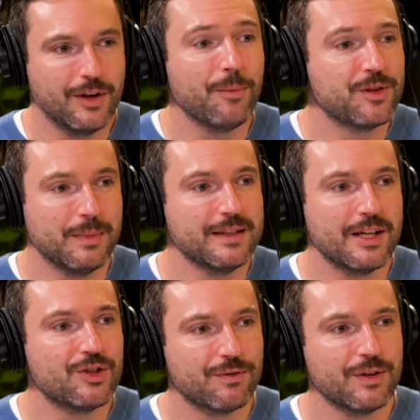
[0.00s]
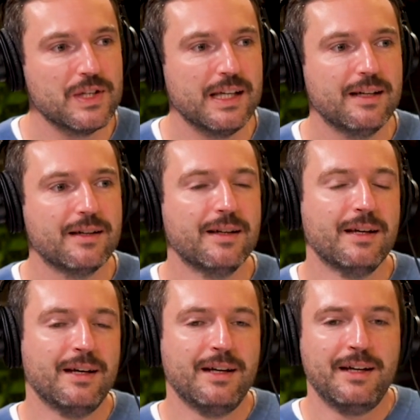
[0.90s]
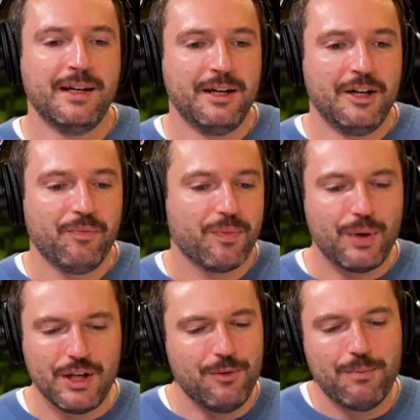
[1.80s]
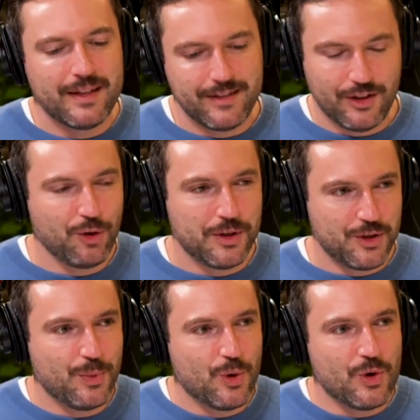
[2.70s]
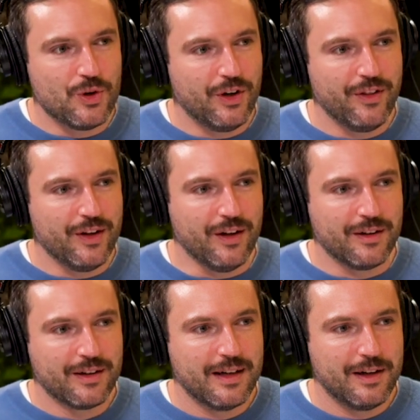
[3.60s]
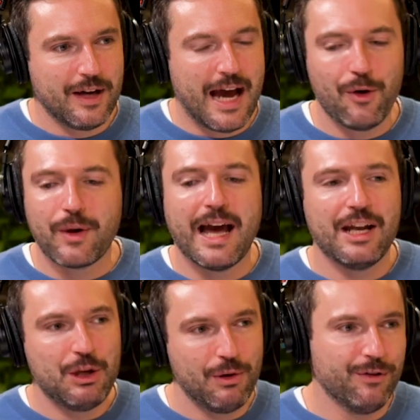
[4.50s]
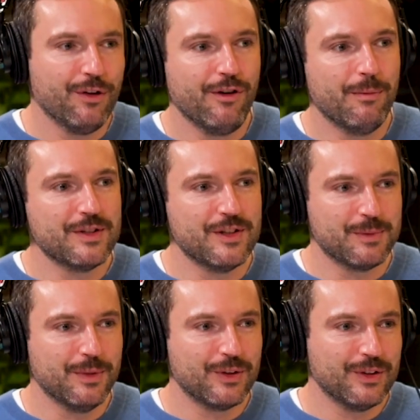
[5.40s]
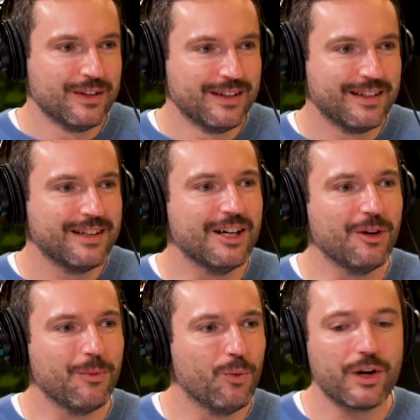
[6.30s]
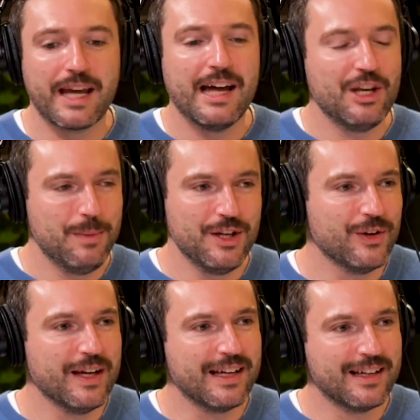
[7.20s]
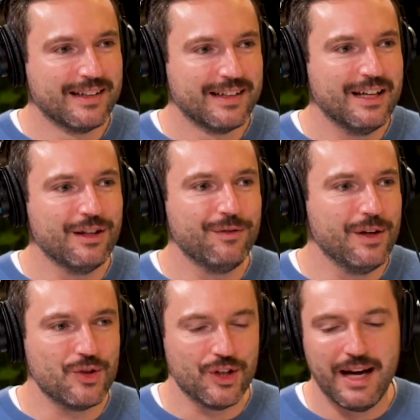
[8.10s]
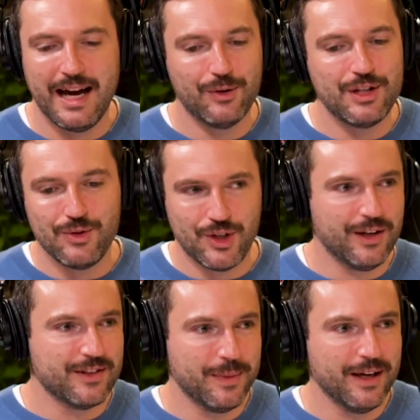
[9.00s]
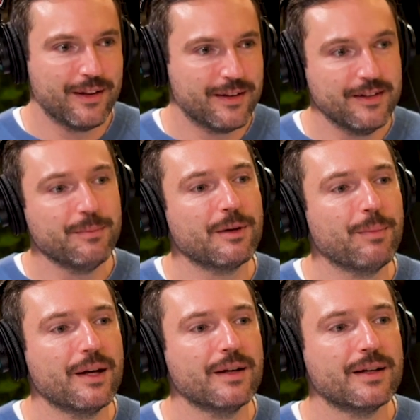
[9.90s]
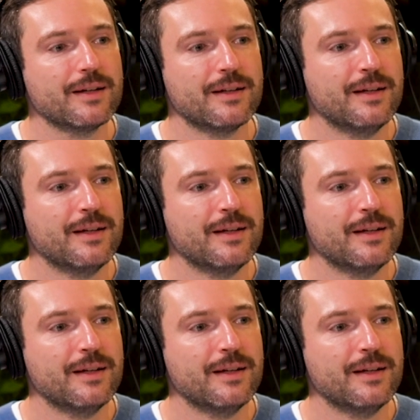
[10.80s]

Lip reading: optimization routine. But you miss so much more on the how can you evolve your business model, what can you be doing in the future, how do you chart a path to something better,